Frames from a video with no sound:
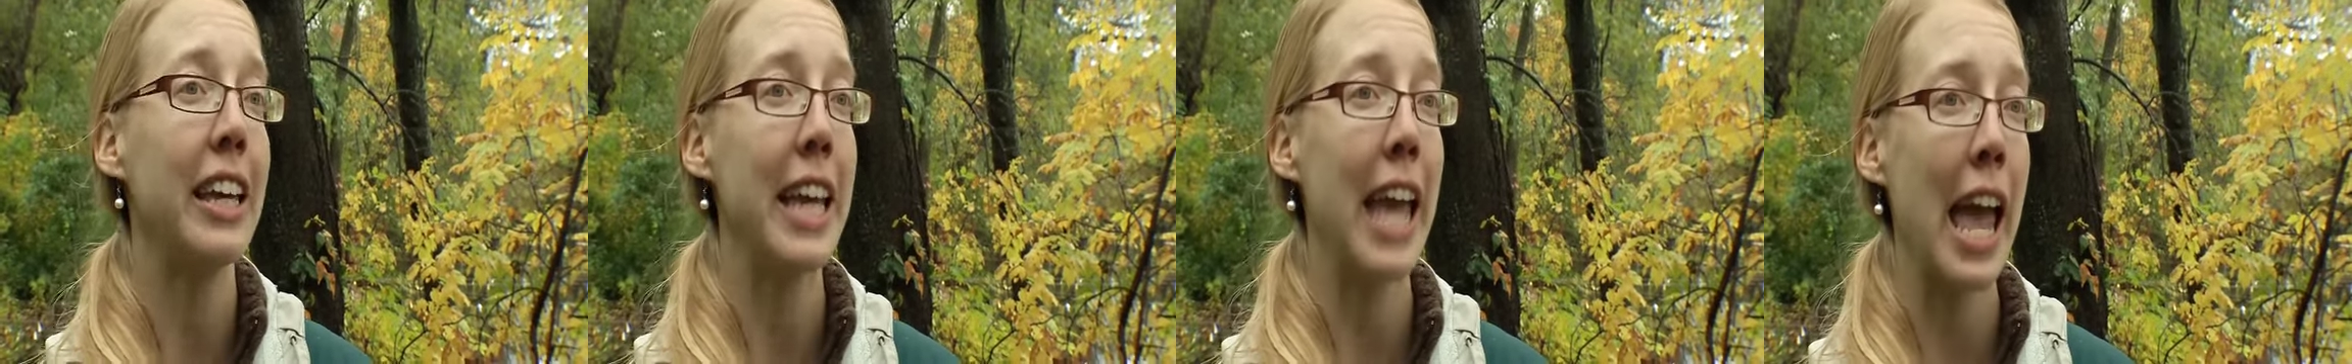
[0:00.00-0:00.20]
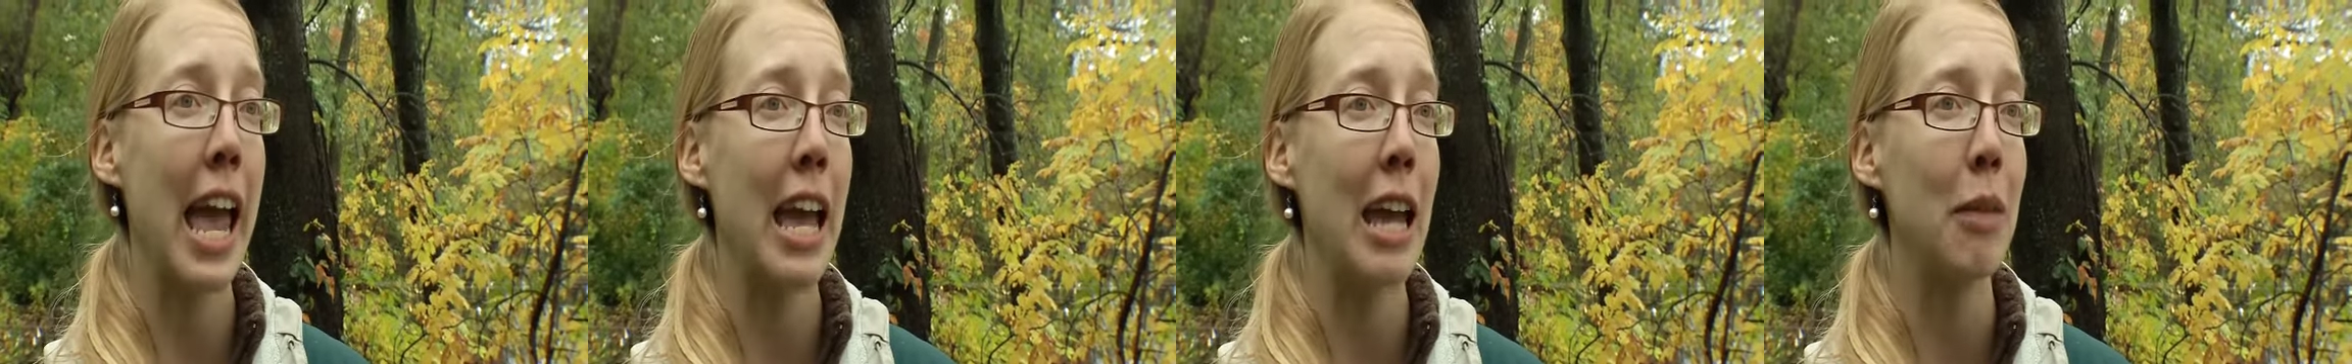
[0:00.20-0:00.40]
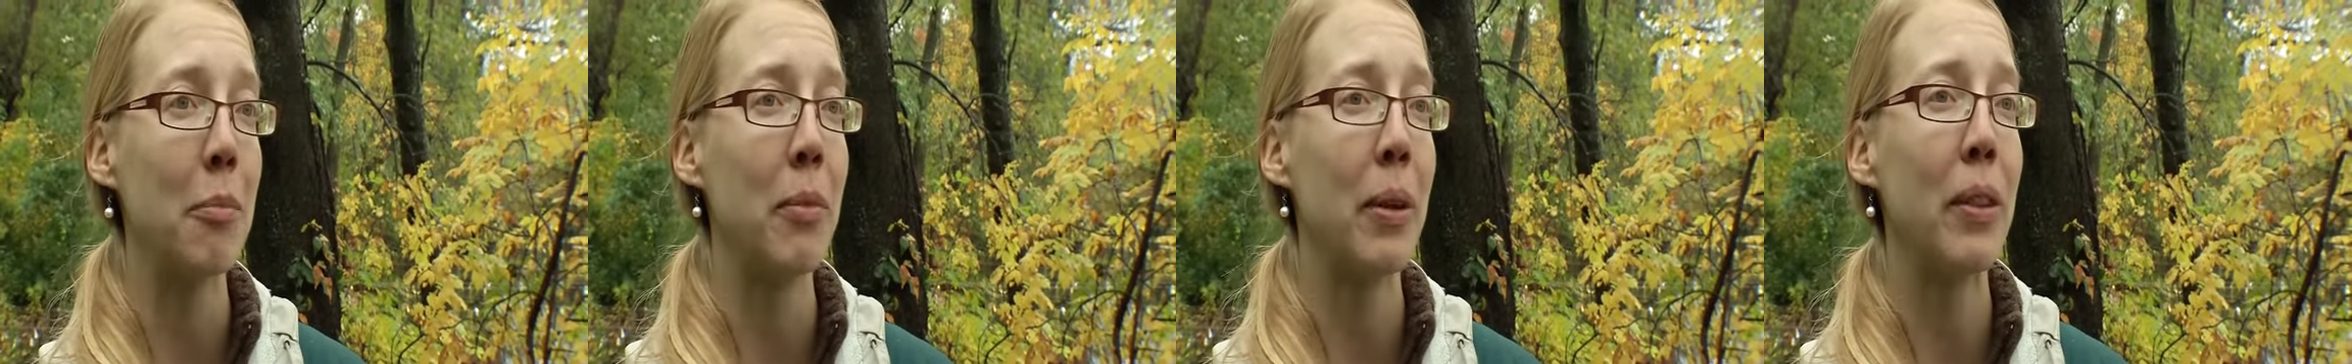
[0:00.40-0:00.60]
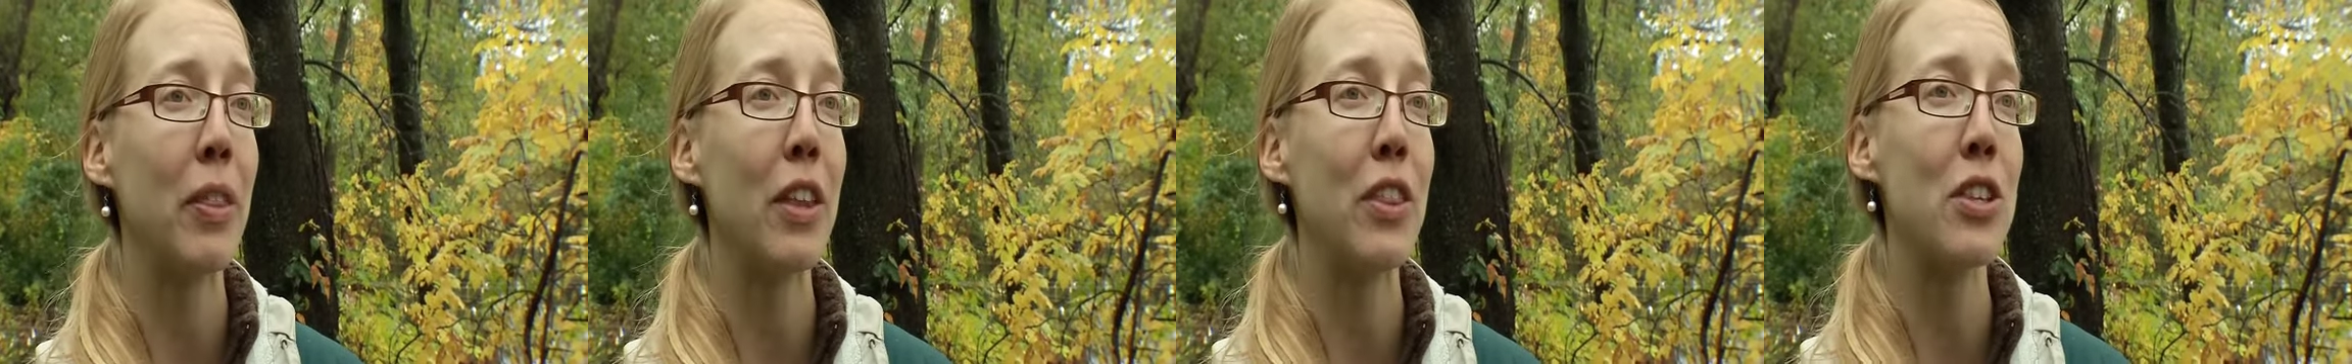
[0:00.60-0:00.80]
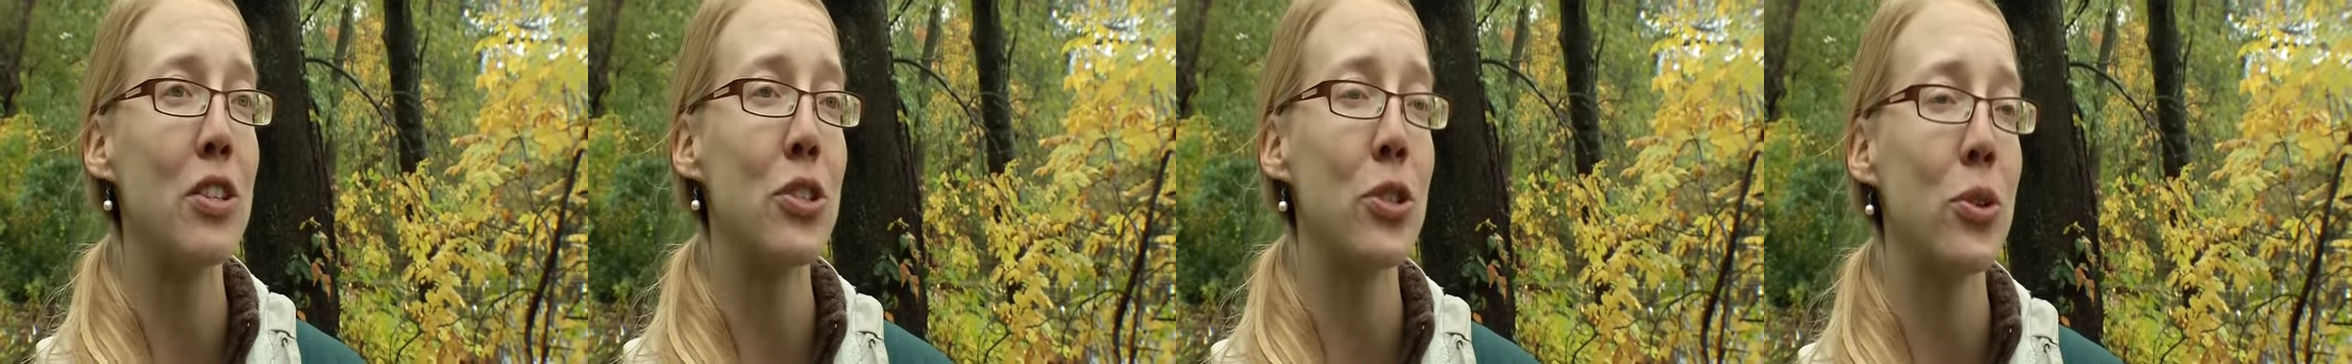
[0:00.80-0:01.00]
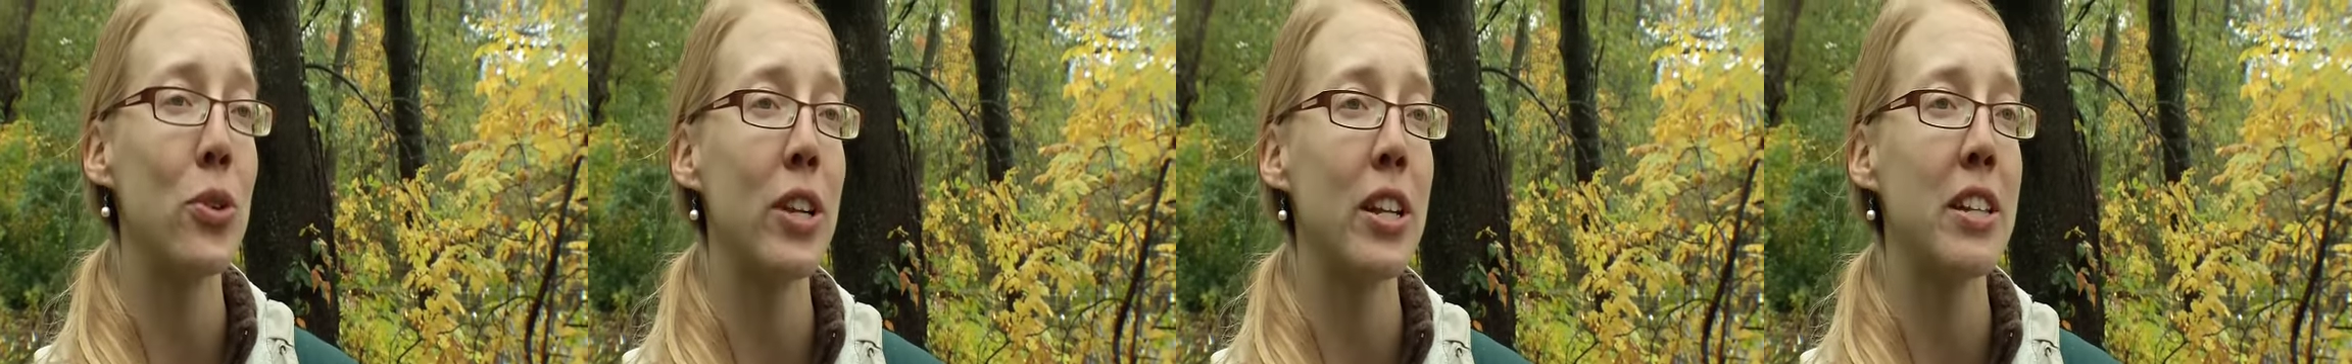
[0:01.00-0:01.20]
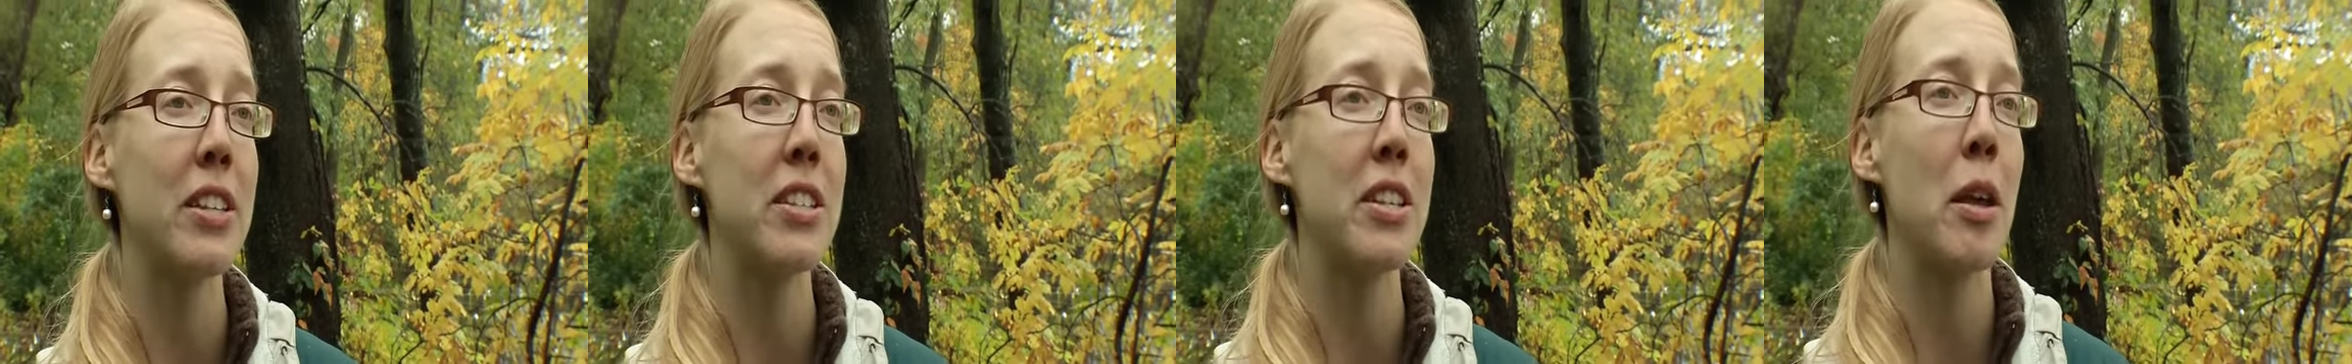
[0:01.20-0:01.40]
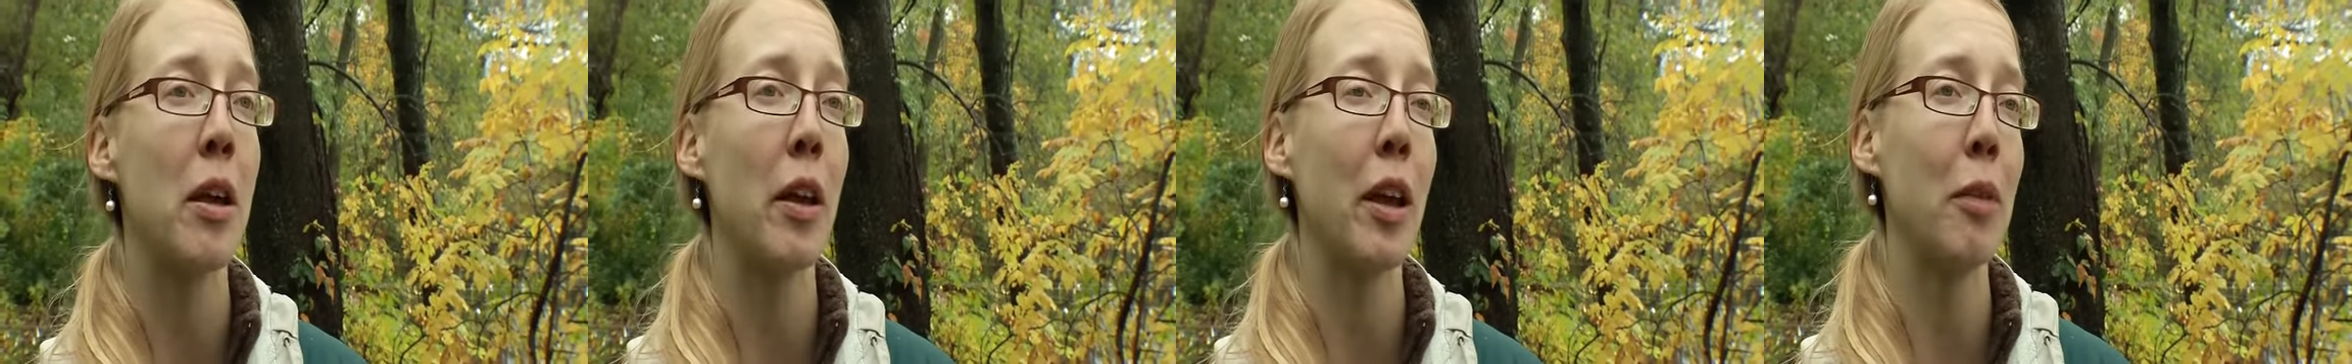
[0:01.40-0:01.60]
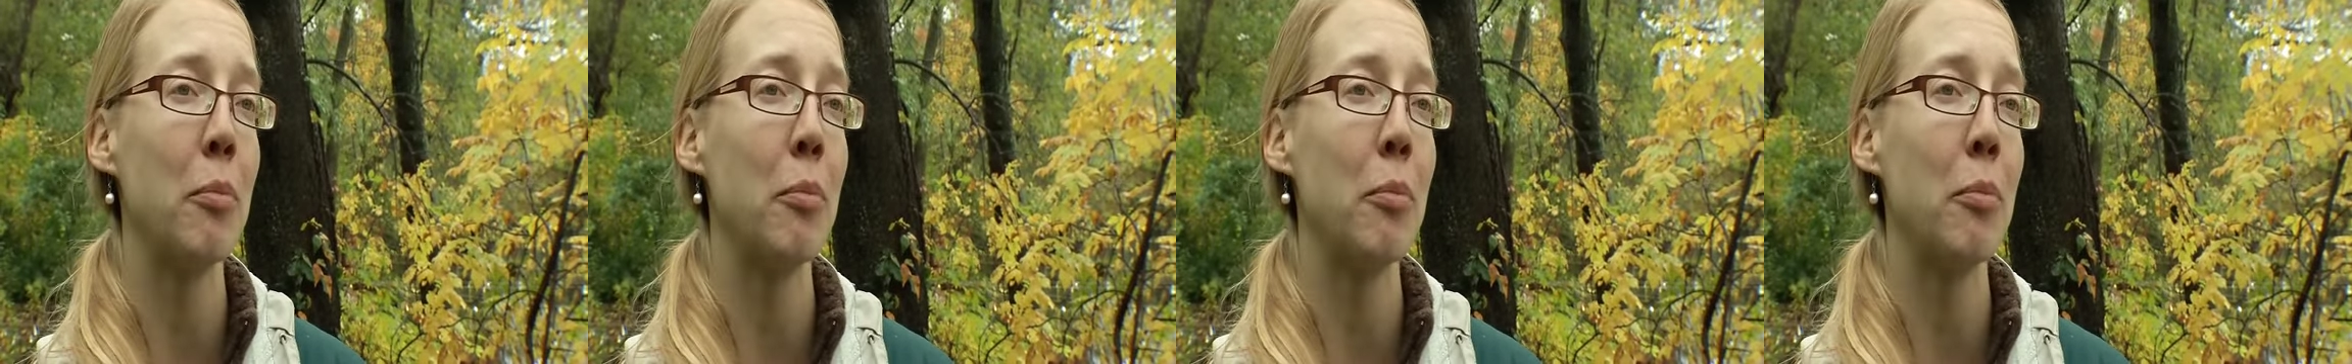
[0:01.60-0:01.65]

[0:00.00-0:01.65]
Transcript: game that the students